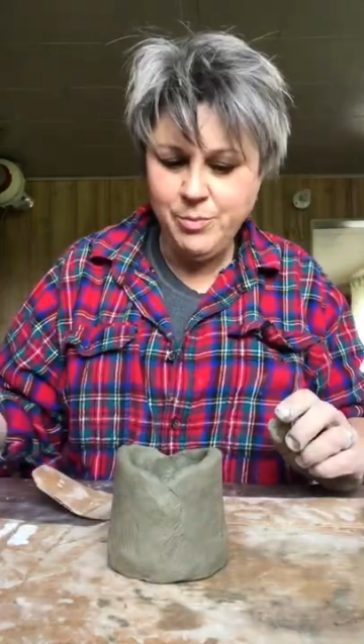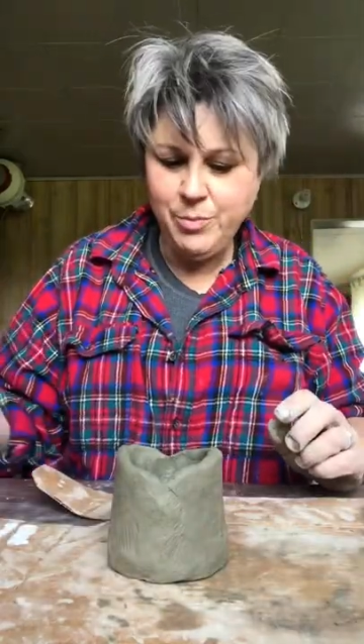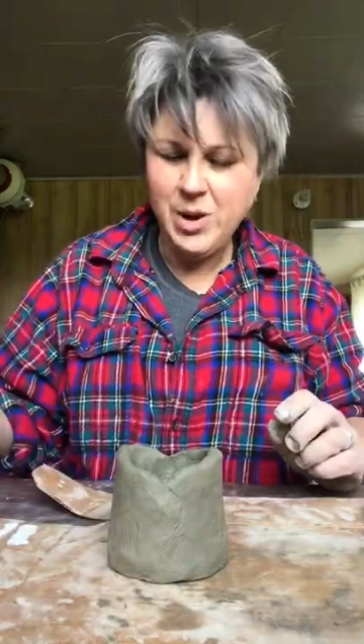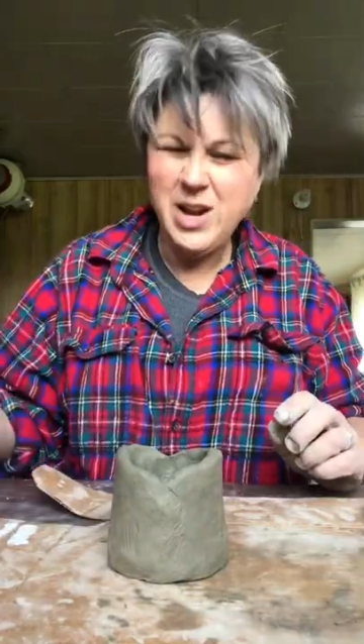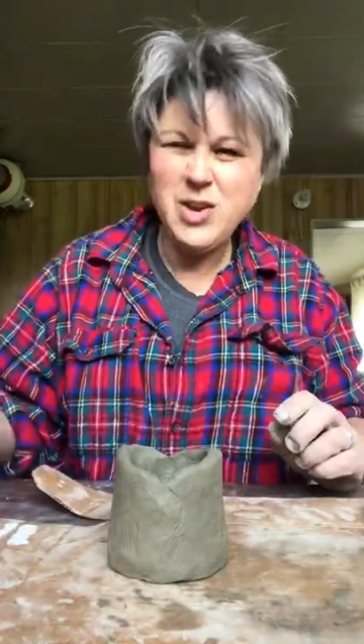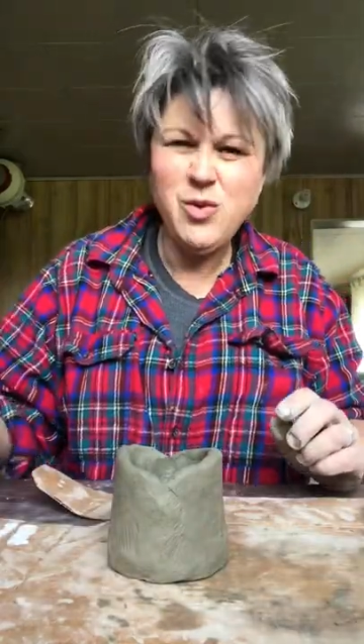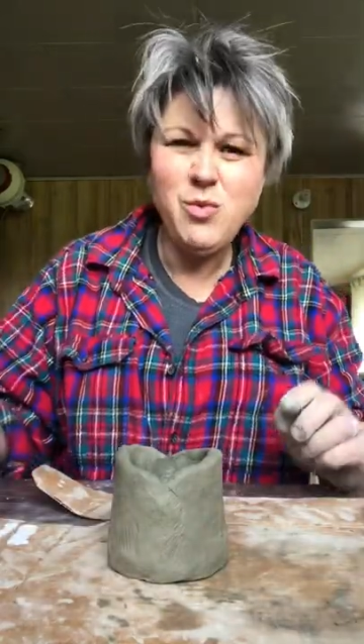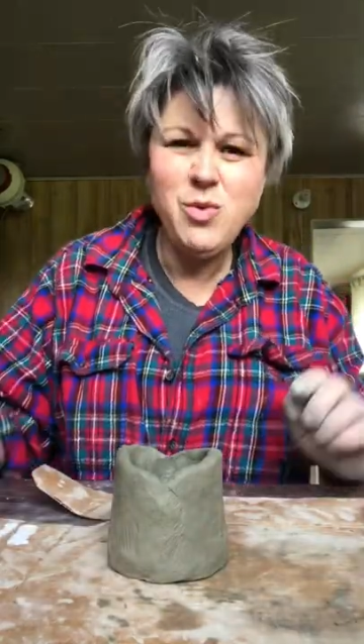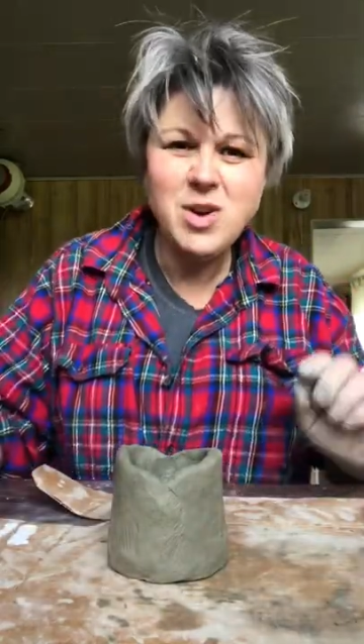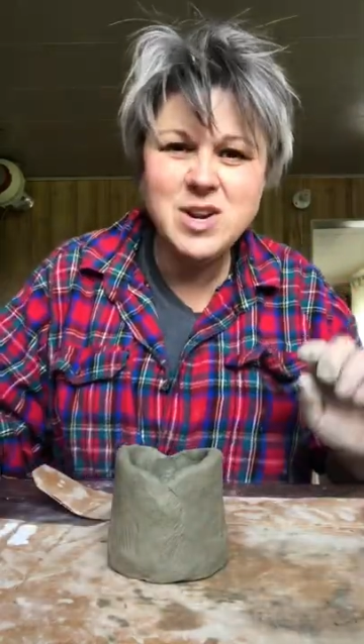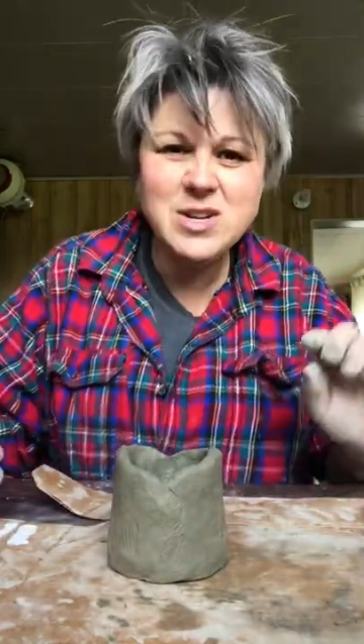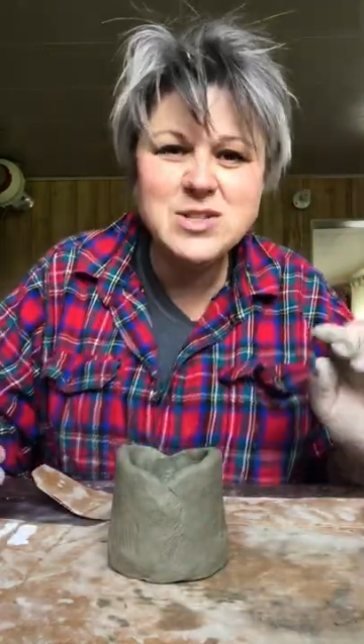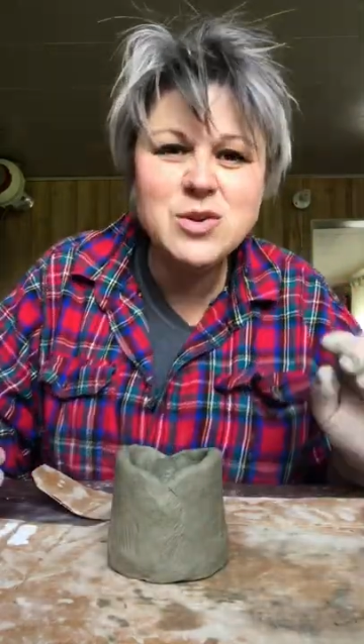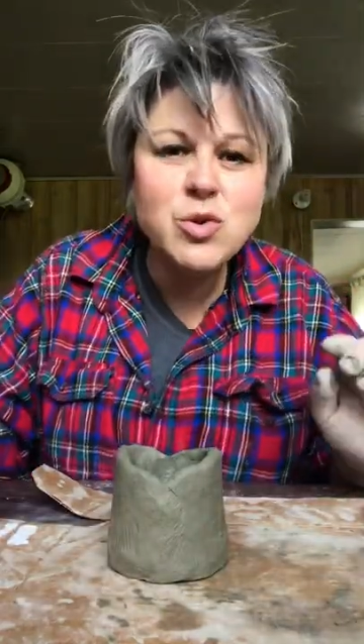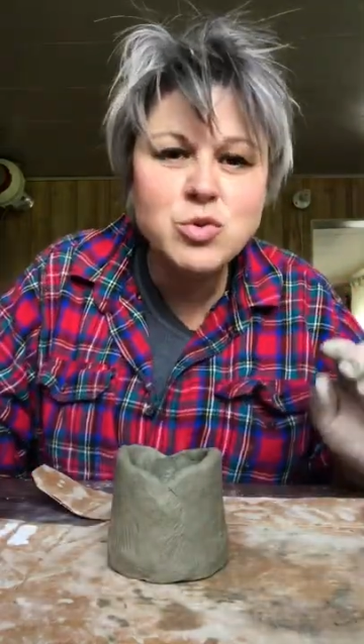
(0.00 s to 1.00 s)
but I don't want
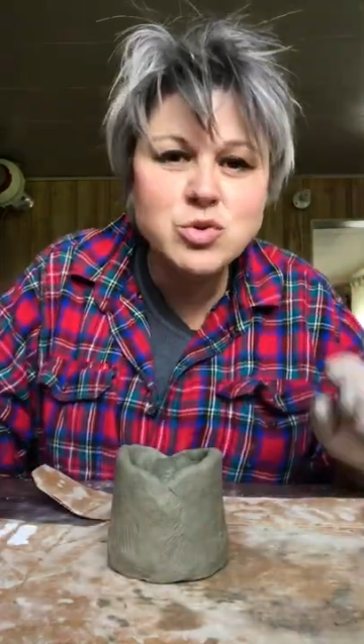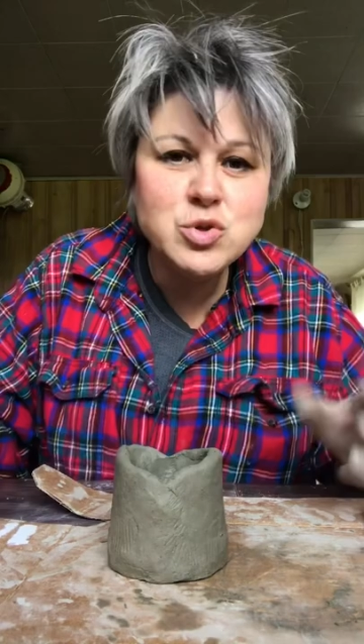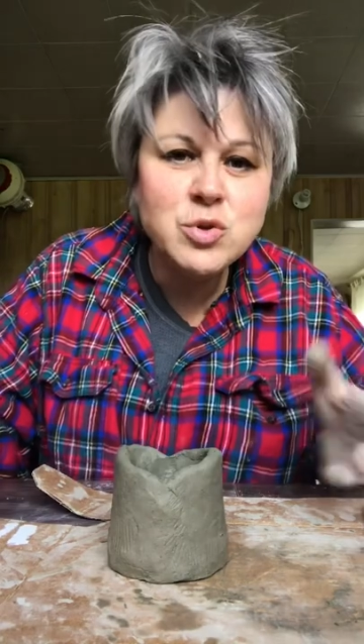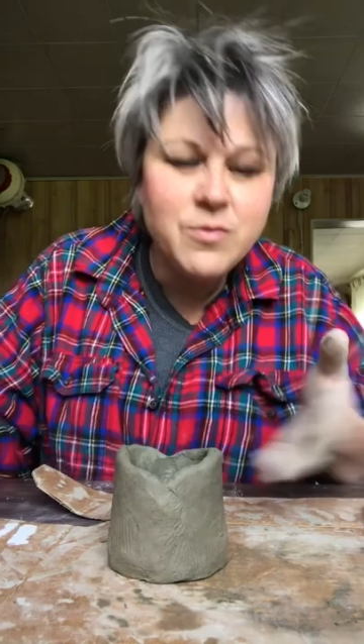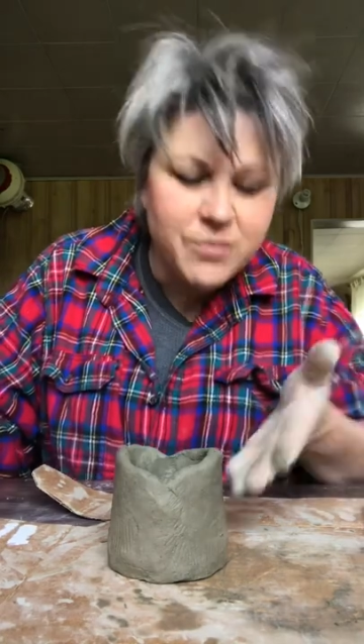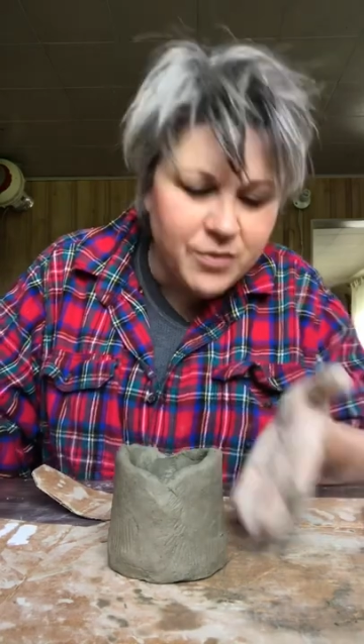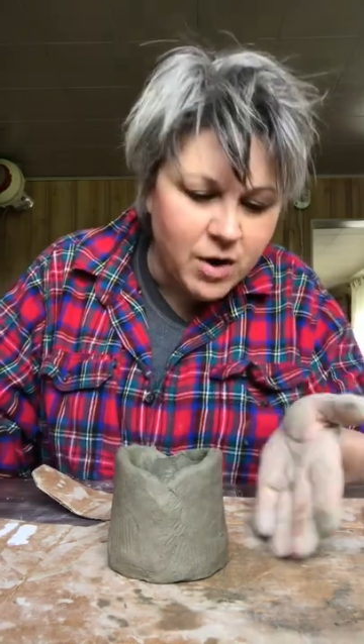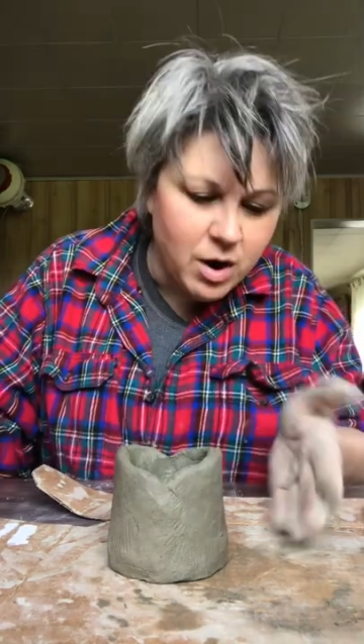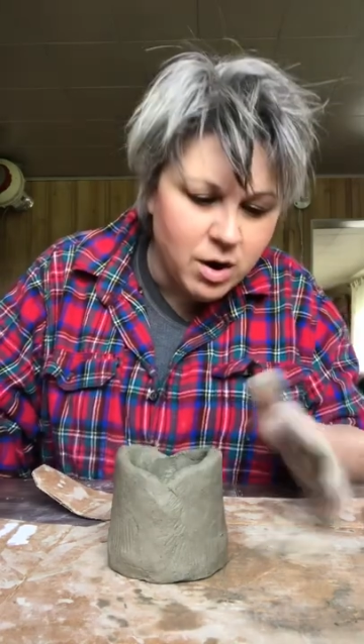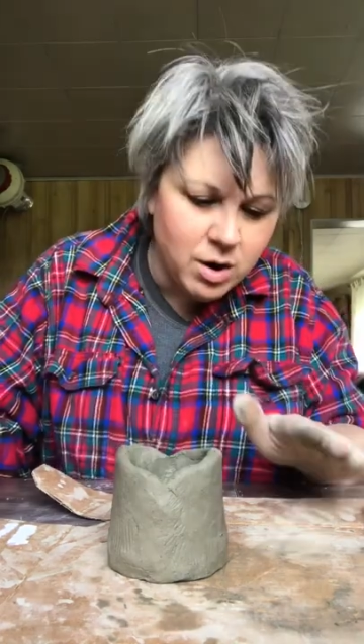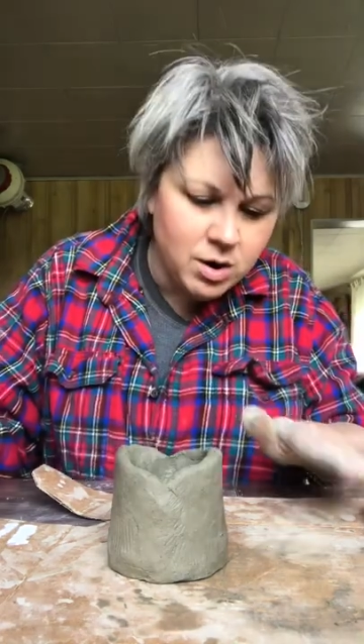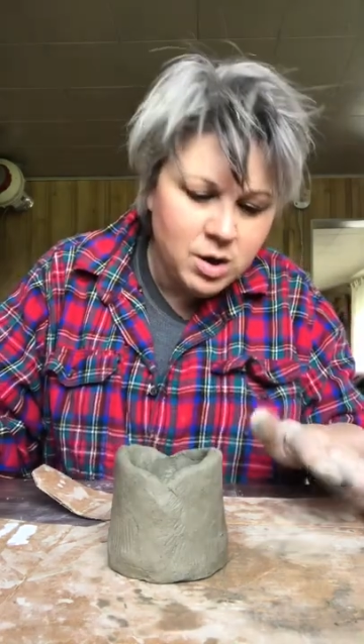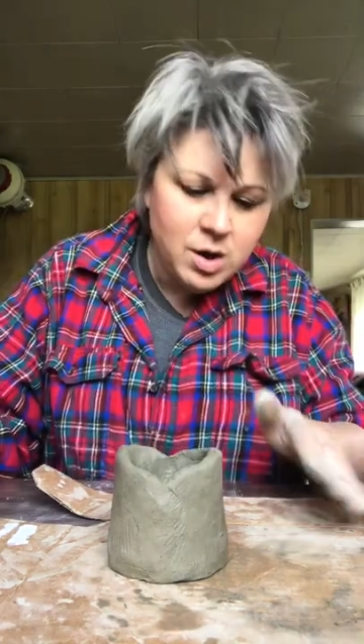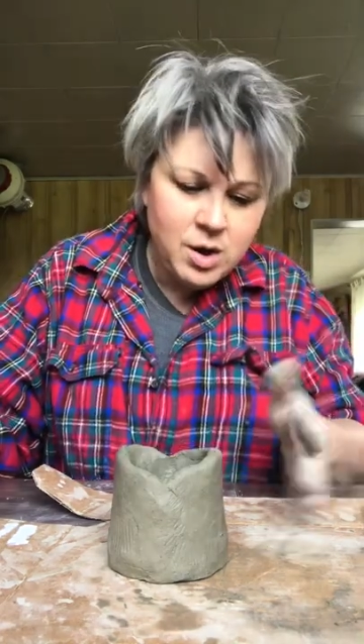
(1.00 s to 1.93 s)
it to go too far.